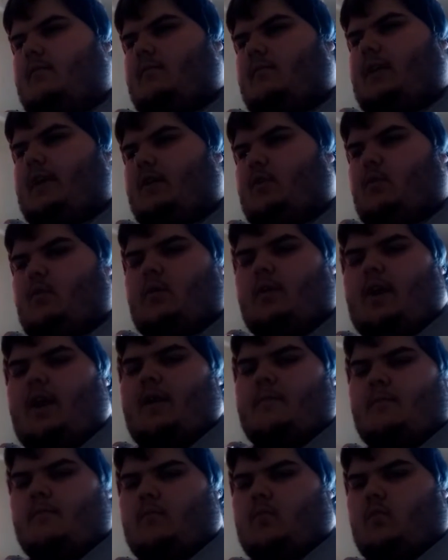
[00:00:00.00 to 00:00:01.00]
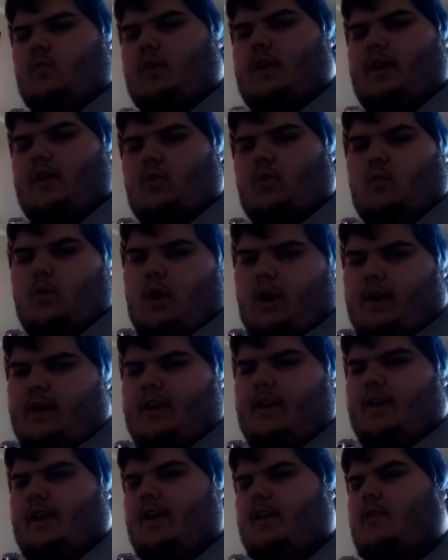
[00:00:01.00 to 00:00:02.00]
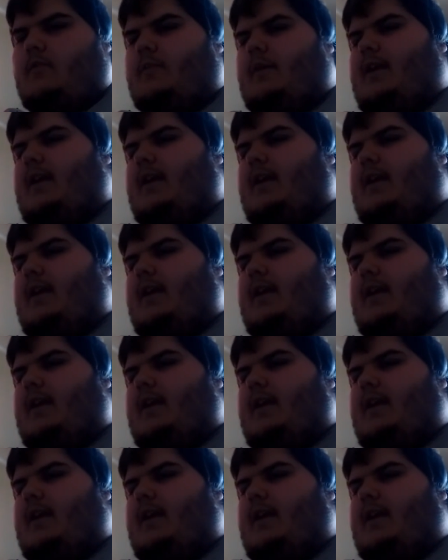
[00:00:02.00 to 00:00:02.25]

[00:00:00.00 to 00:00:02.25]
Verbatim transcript: like where I'm like walking I don't